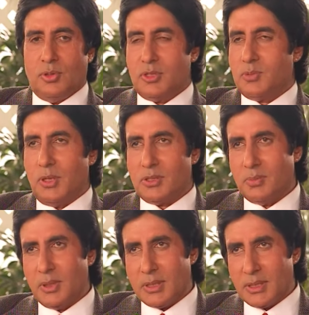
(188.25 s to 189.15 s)

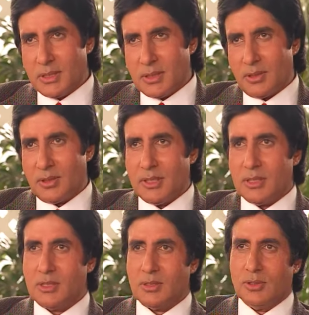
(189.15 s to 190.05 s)
responsibilities
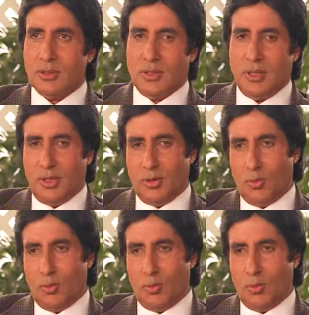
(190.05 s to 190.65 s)
increase your, in your